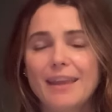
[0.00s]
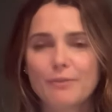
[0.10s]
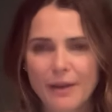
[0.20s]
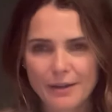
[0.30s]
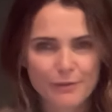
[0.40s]

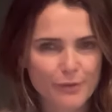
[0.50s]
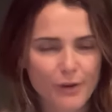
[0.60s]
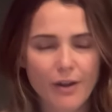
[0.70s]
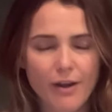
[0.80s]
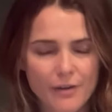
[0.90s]
Get ready
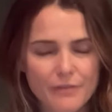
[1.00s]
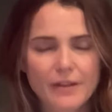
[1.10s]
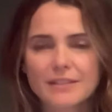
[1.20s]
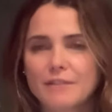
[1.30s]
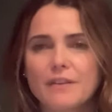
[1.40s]
for a
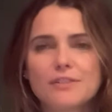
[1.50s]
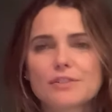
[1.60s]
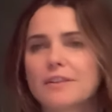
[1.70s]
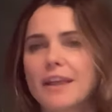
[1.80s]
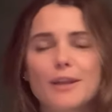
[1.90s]
heartfelt
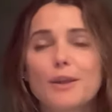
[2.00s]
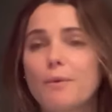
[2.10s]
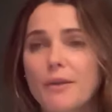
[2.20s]
adventure like no